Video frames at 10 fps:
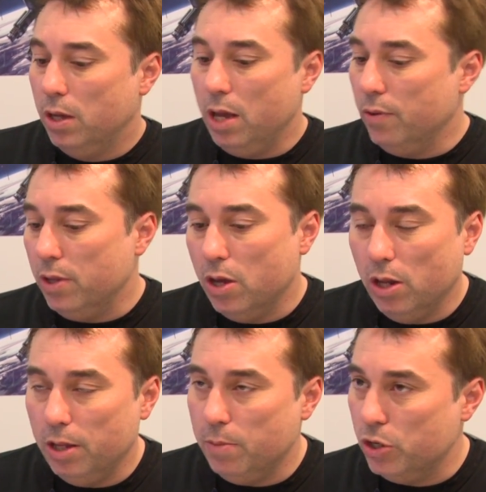Even the
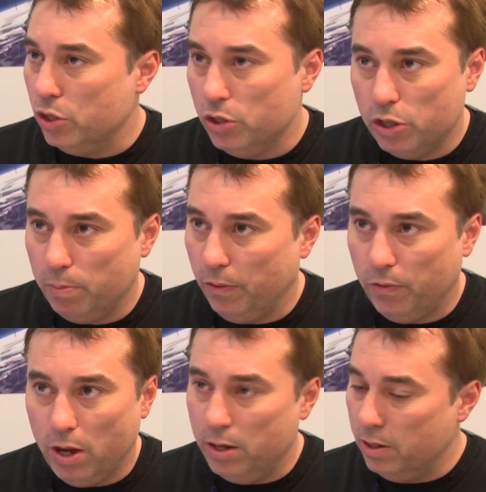early missions should be
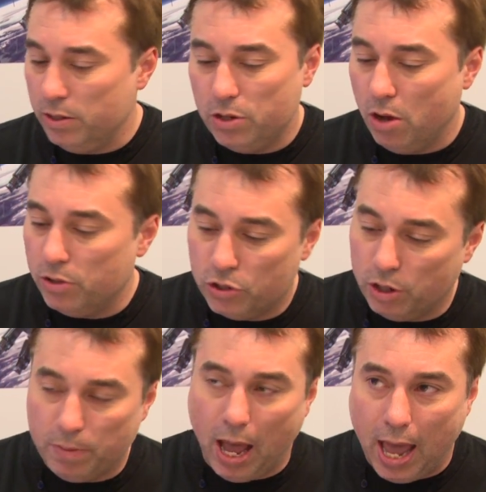fun. There
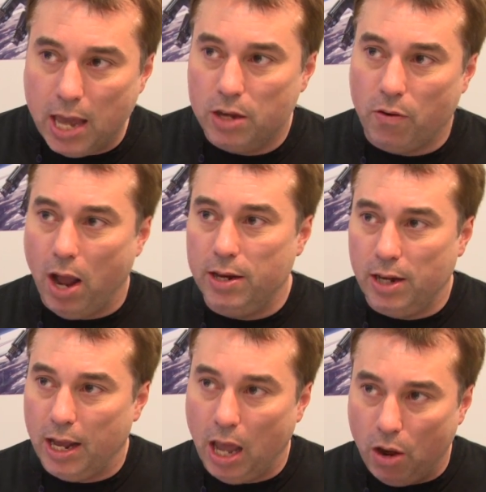shouldn't be, I hate grinding.
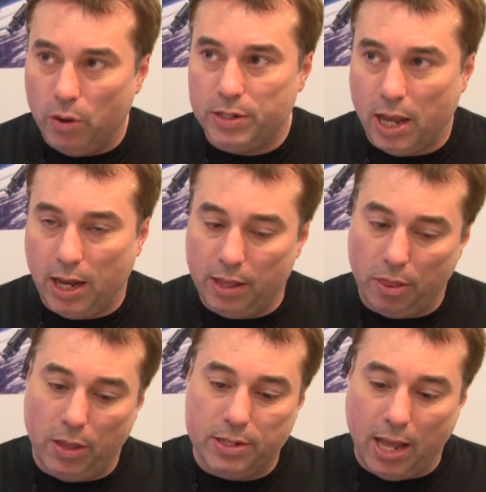I always hate, the
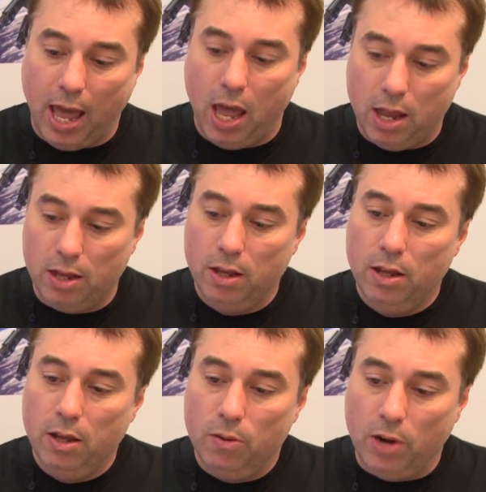things I hate
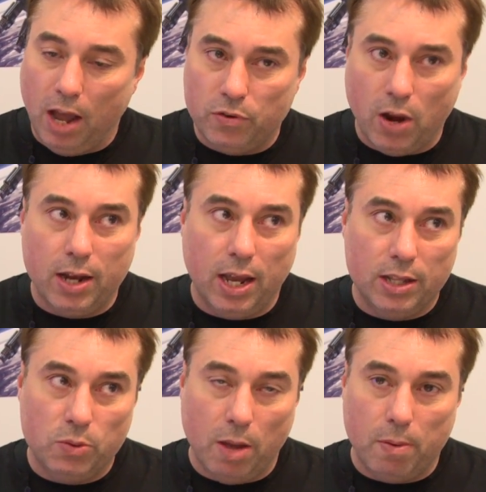when I've tried to get
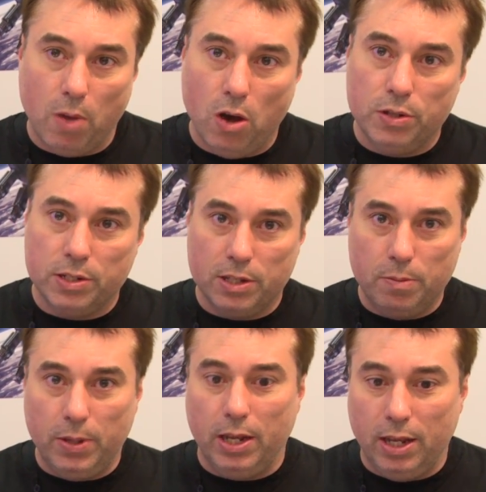into MMOs is at the
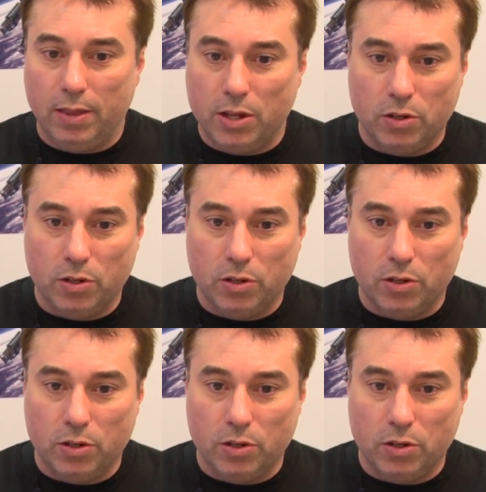beginning they